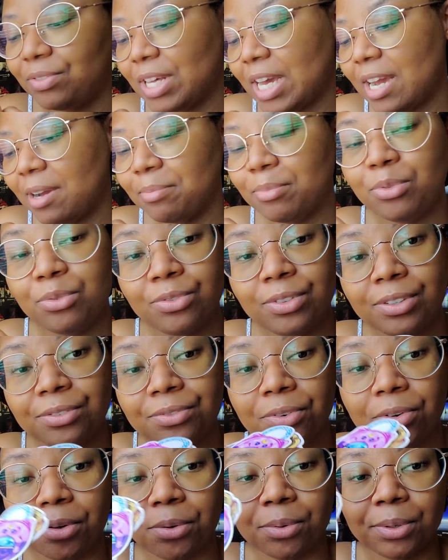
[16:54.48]
that moving
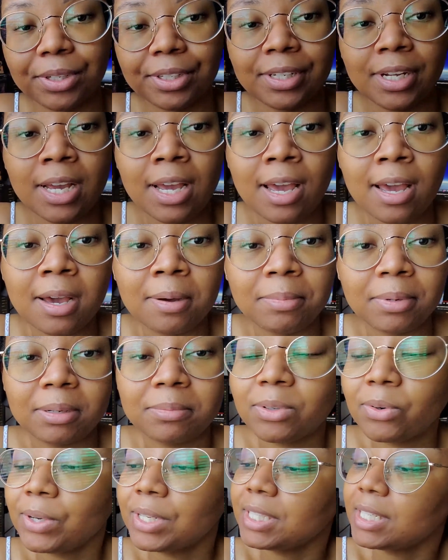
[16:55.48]
forward. But I'm
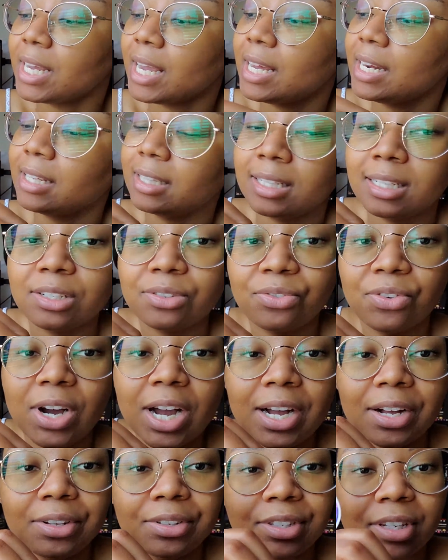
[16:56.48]
going to edit these
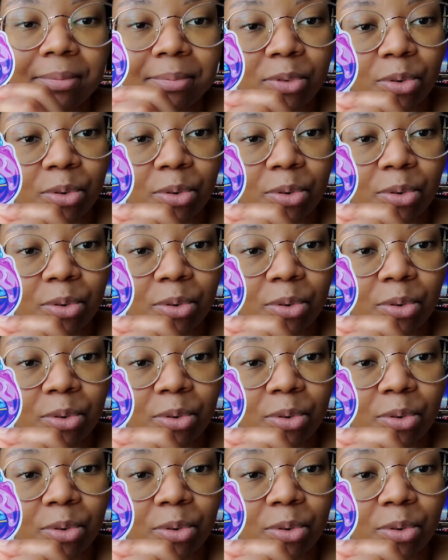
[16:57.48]
files. I'm